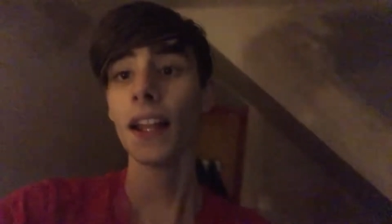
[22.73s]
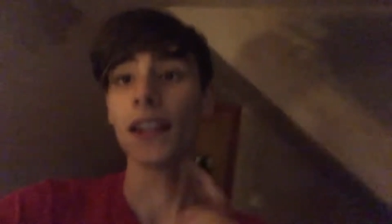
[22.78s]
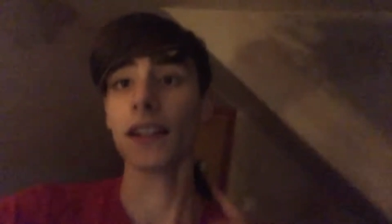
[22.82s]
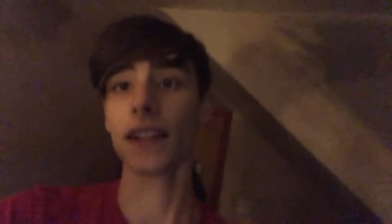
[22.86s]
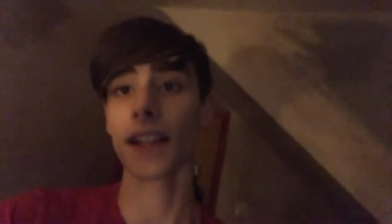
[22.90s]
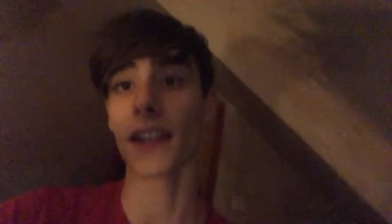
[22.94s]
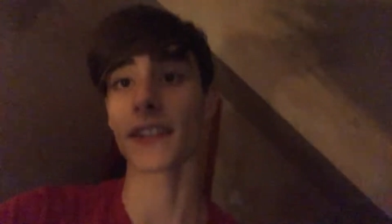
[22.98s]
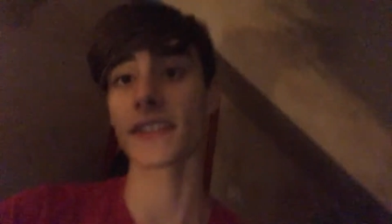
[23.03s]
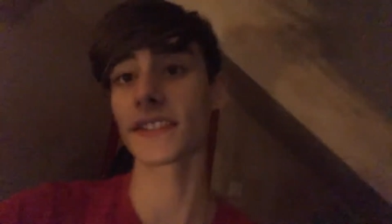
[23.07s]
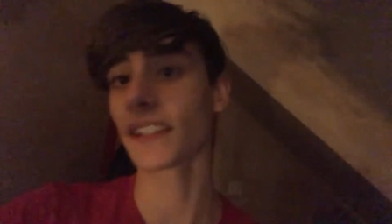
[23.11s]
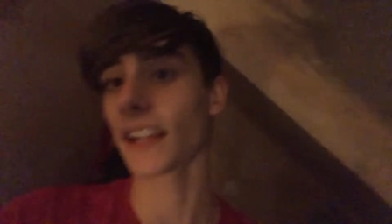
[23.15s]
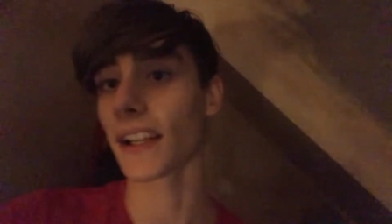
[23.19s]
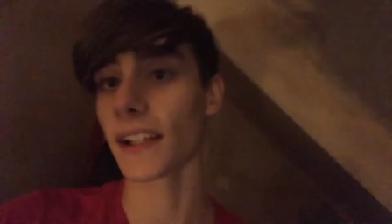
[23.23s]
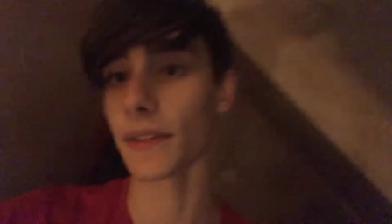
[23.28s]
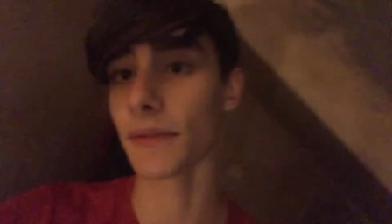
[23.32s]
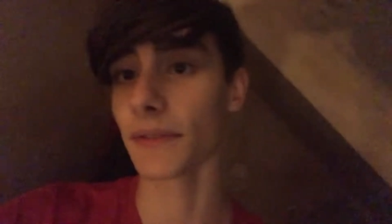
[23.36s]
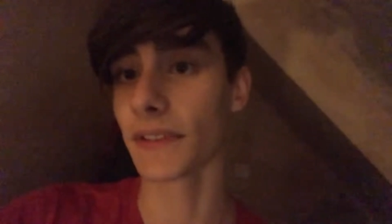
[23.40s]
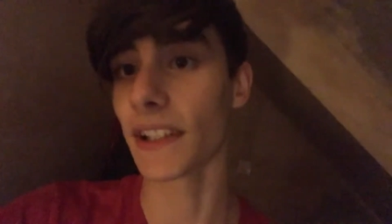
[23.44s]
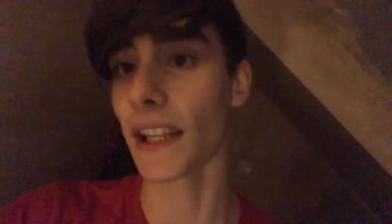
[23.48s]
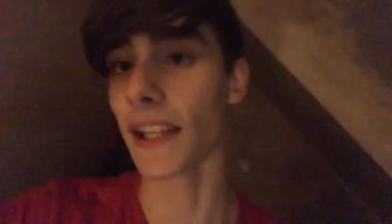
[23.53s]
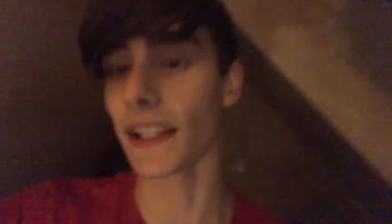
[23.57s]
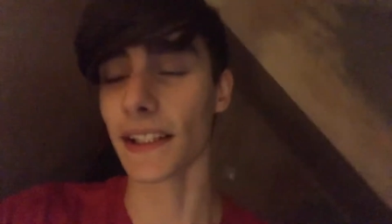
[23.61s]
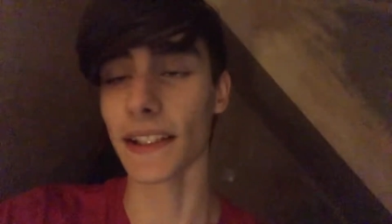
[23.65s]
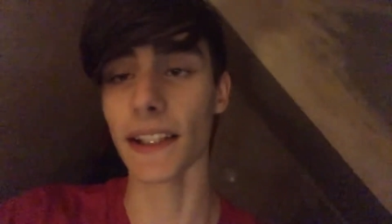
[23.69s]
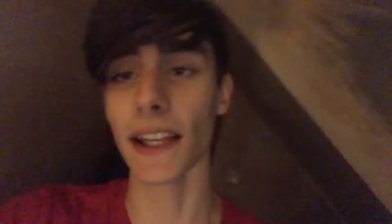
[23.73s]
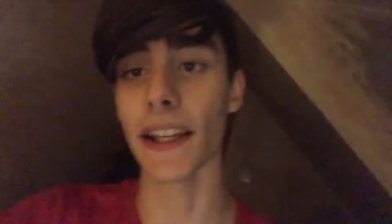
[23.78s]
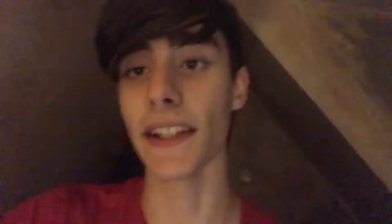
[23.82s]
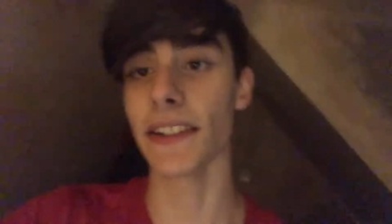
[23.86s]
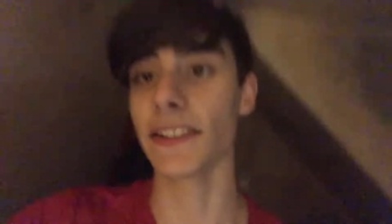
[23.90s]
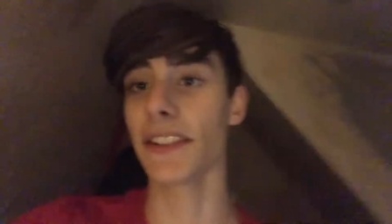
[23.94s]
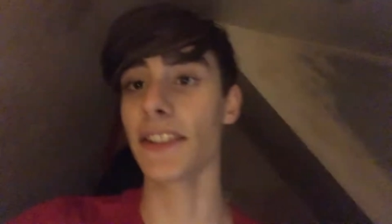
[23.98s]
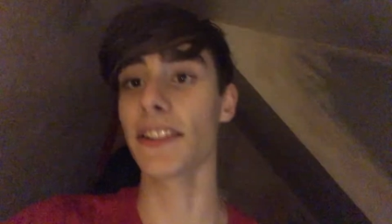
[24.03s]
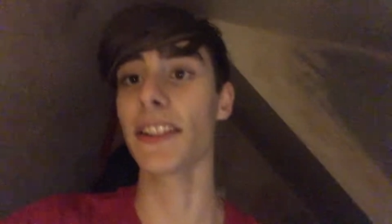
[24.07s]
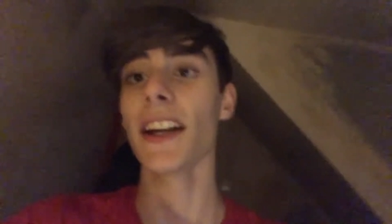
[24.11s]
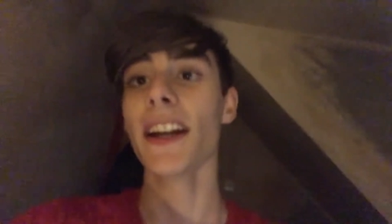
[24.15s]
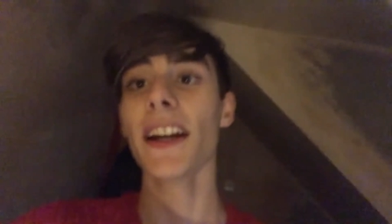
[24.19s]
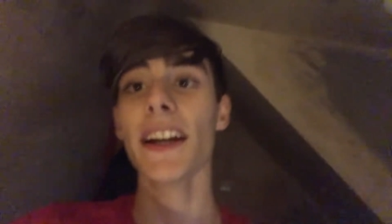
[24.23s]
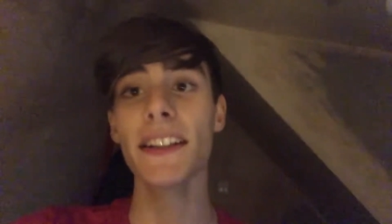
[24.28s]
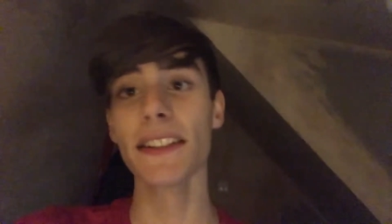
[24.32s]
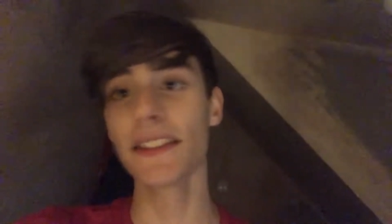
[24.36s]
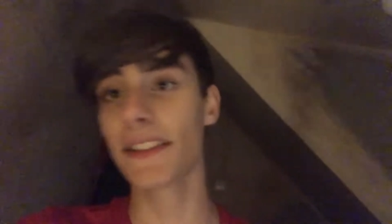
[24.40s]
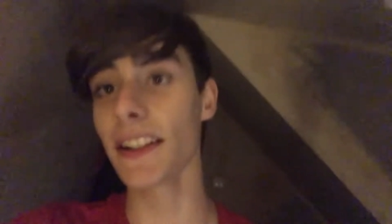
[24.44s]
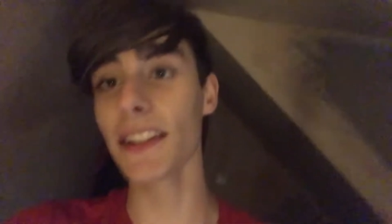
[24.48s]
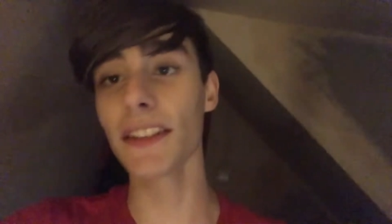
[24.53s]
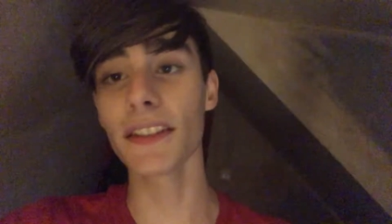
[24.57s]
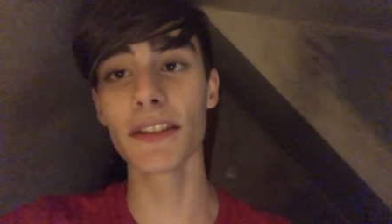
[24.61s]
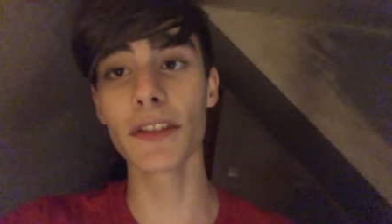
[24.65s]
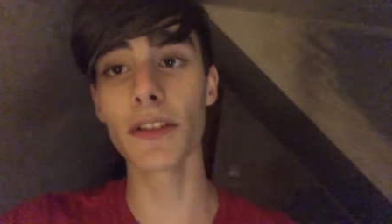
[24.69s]
Last night it was taking ages.
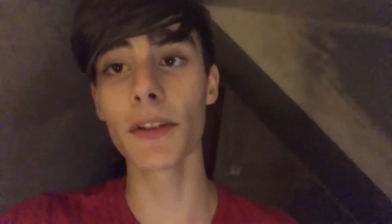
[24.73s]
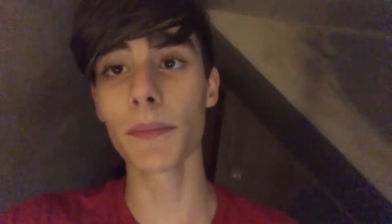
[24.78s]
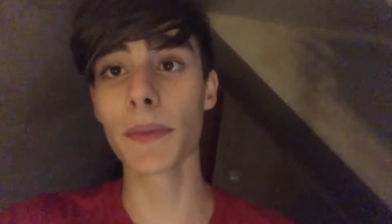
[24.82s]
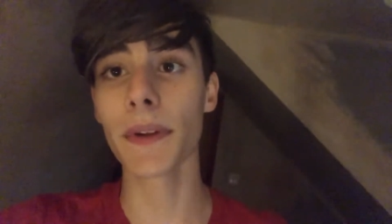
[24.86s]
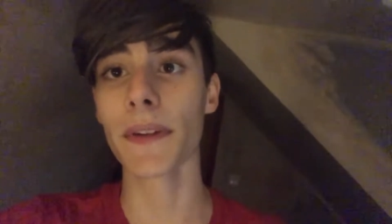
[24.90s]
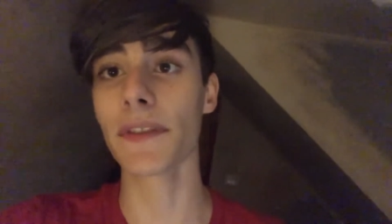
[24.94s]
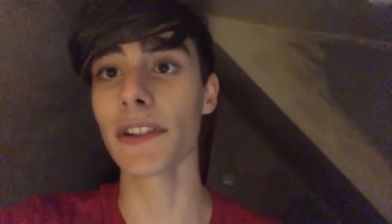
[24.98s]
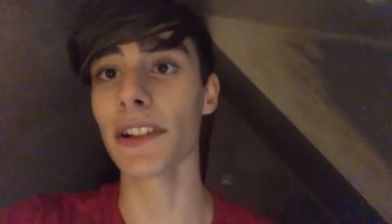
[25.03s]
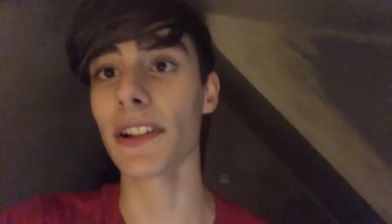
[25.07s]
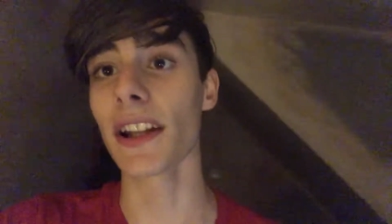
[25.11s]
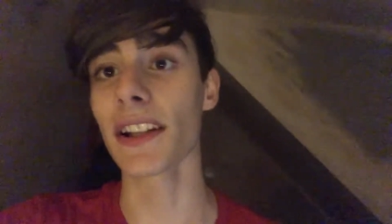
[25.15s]
Didn't do Oblivion